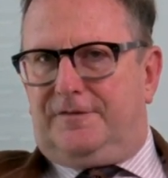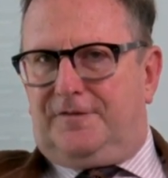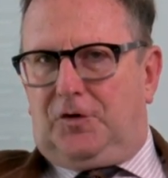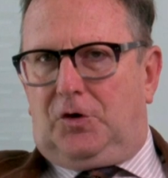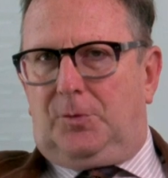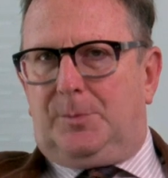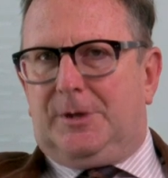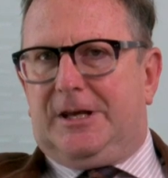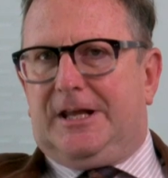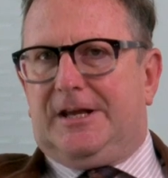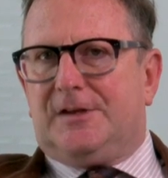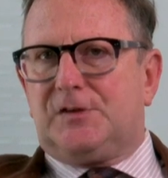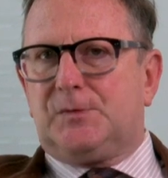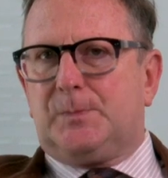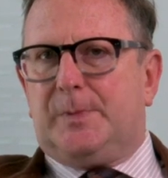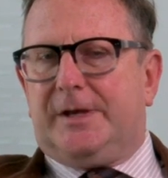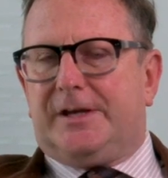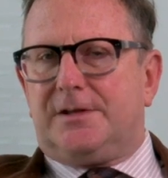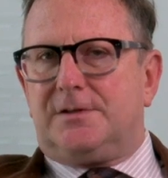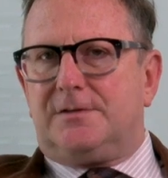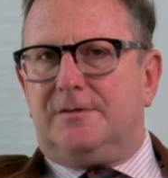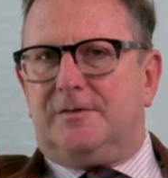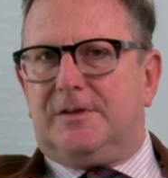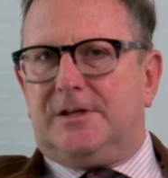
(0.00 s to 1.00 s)
Now, the formal
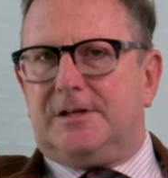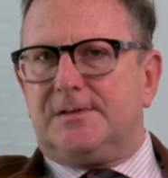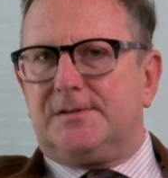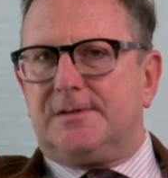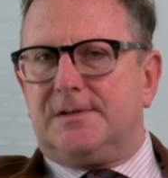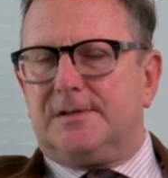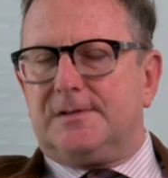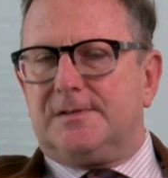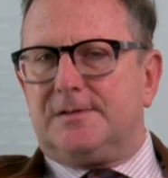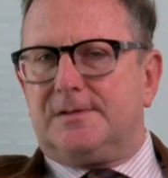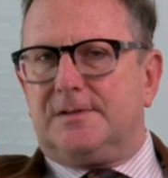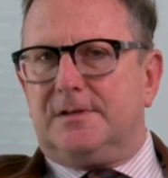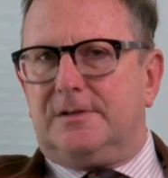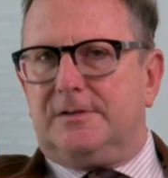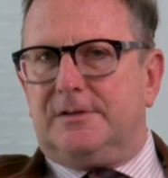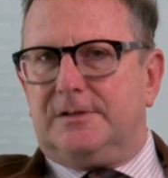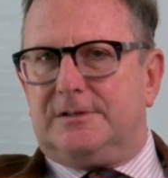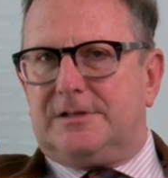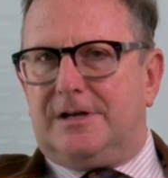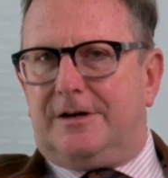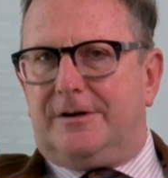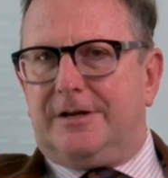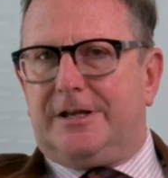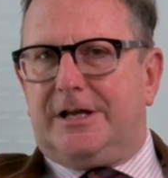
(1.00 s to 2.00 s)
aspect of this is
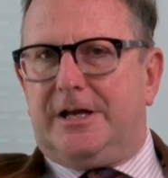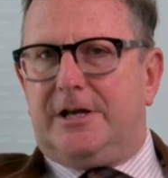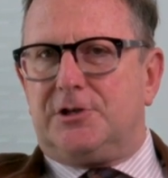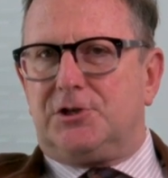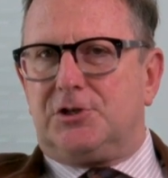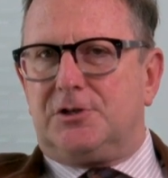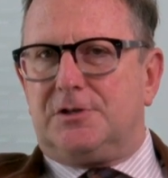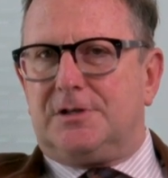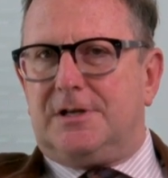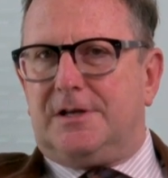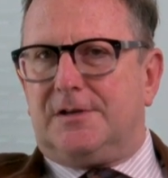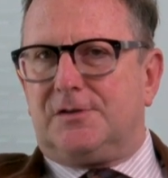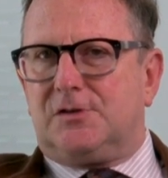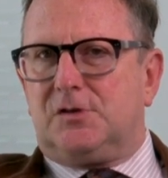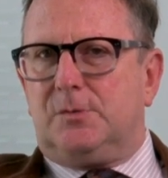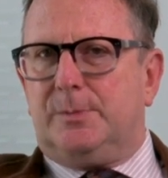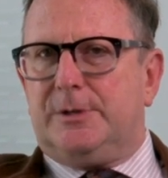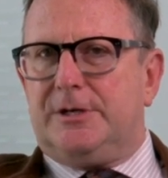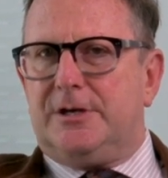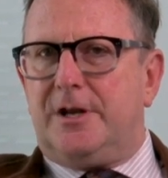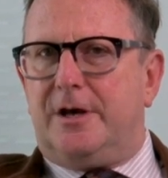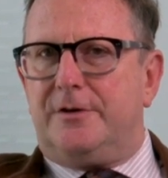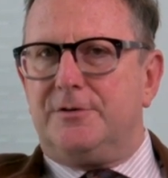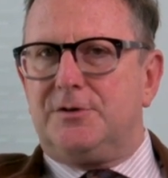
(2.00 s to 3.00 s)
that the derogation has
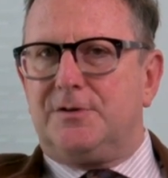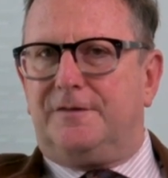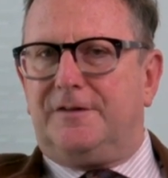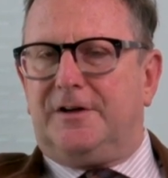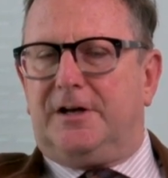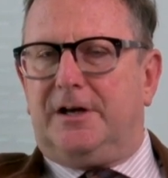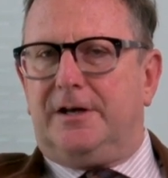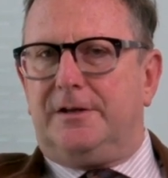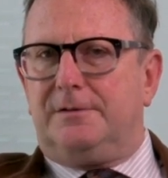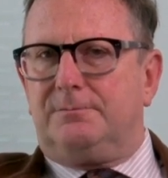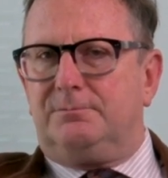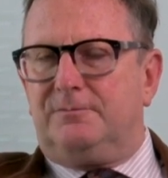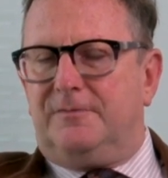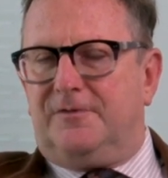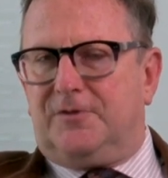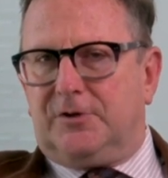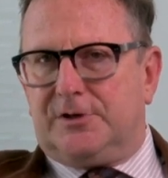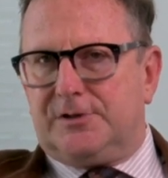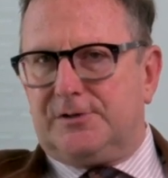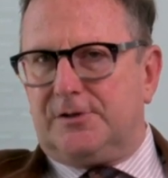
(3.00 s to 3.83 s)
to be notified,